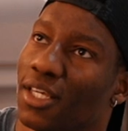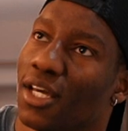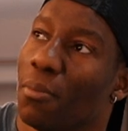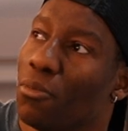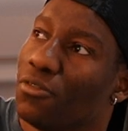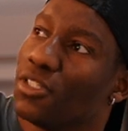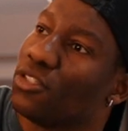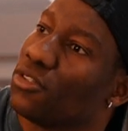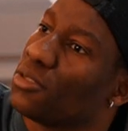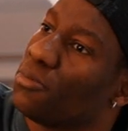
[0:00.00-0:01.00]
I moved
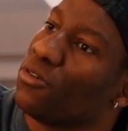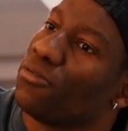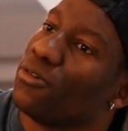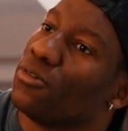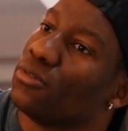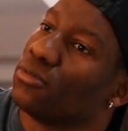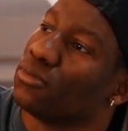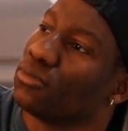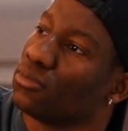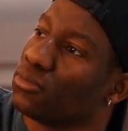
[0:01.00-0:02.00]
into this beautiful
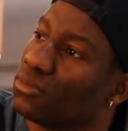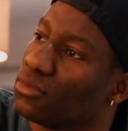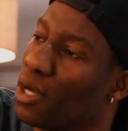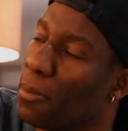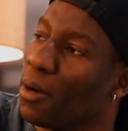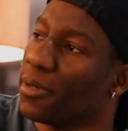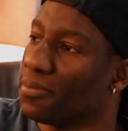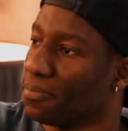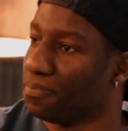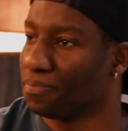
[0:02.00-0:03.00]

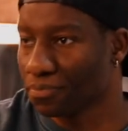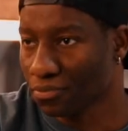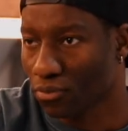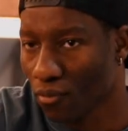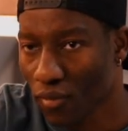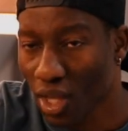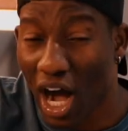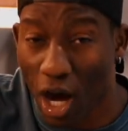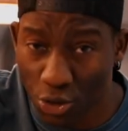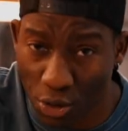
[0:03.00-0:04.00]
apartment.
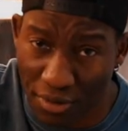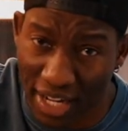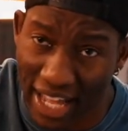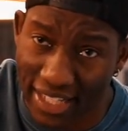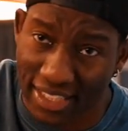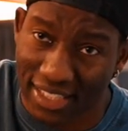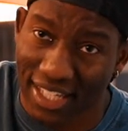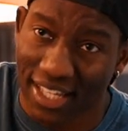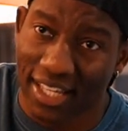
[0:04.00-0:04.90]
How do I relax?